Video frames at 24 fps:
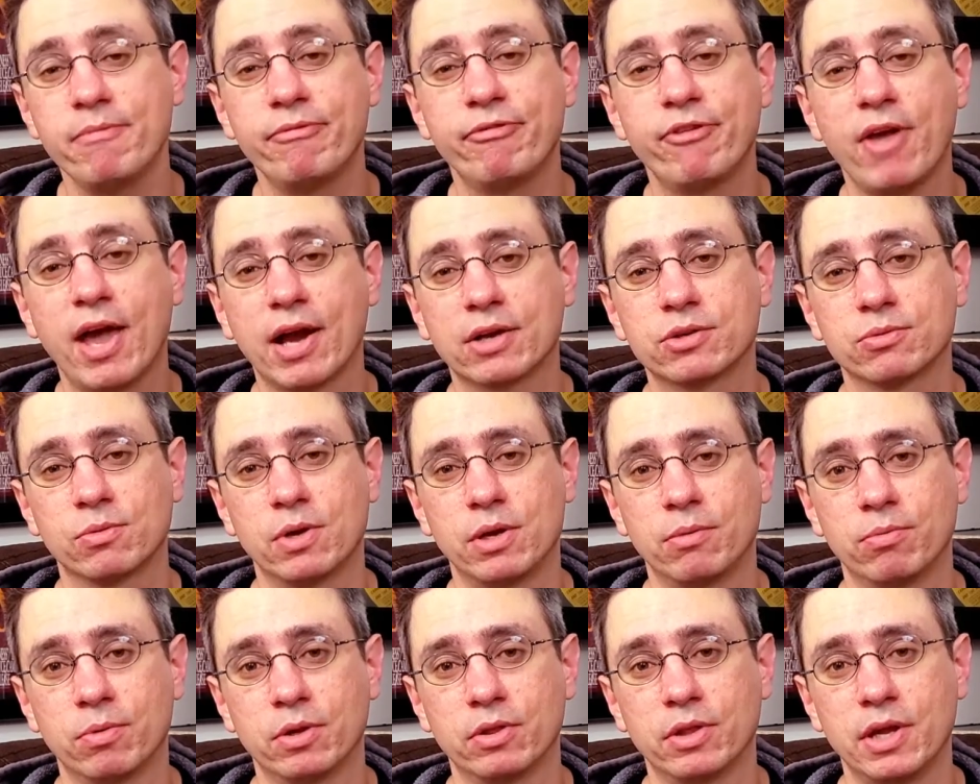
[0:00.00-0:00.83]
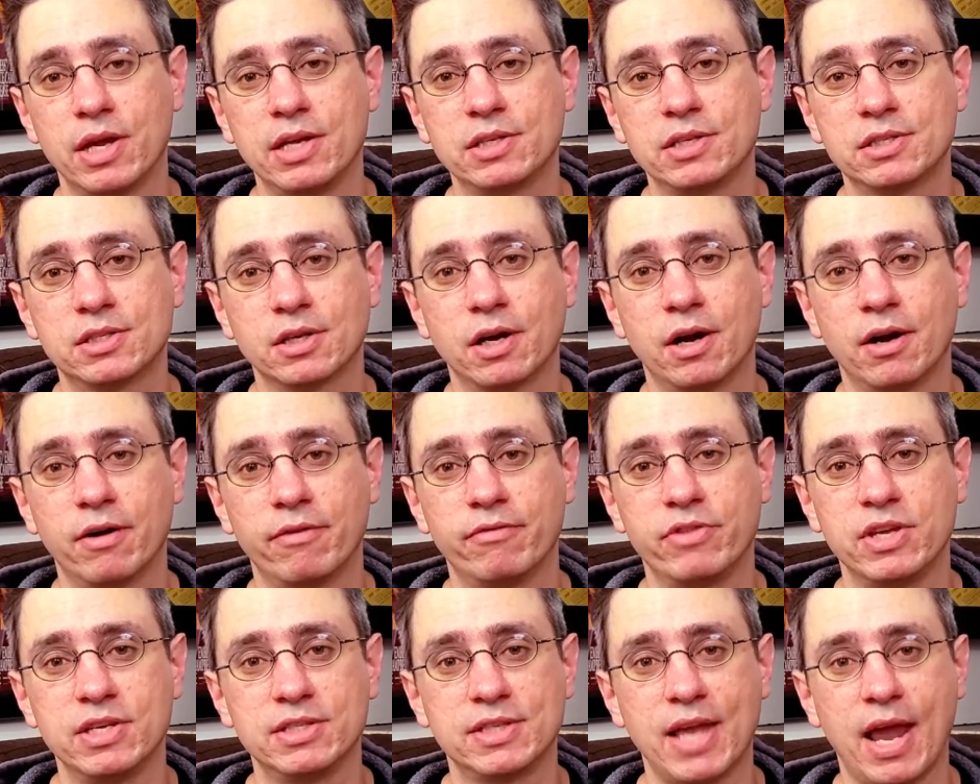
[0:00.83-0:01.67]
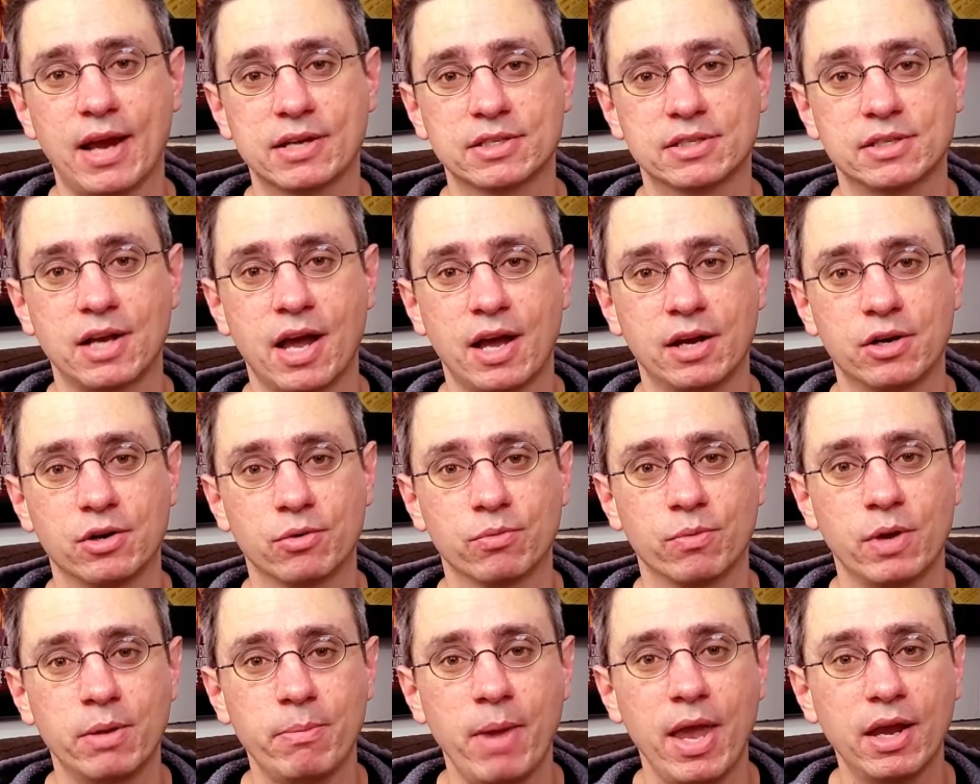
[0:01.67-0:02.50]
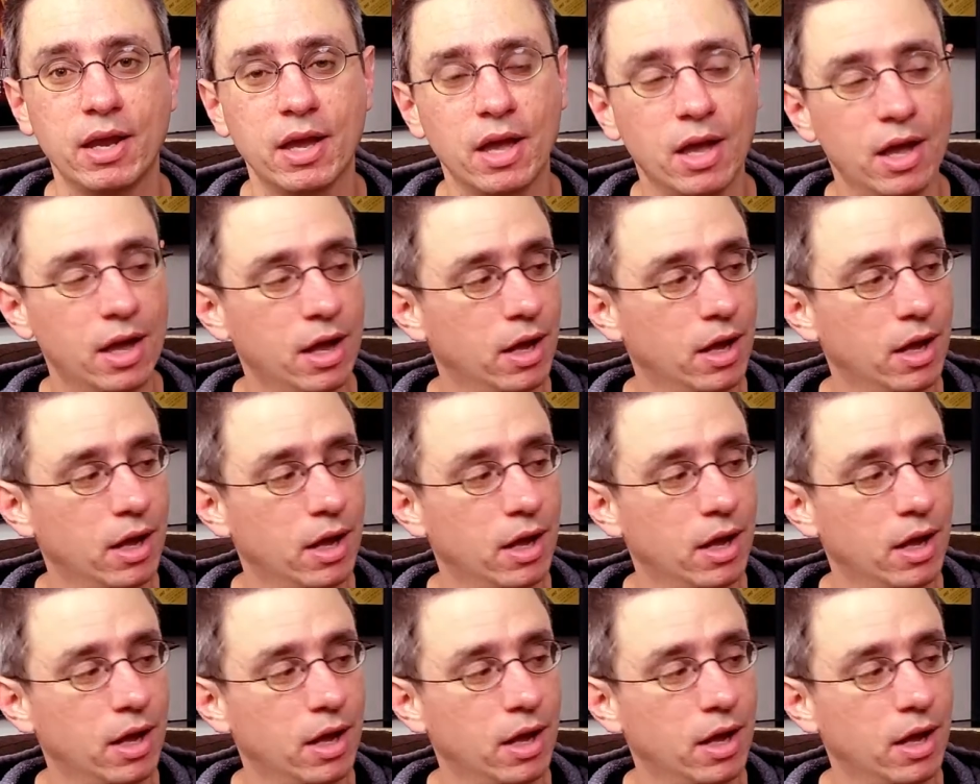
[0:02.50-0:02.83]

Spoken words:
Factory release of the Zack Snyder remake.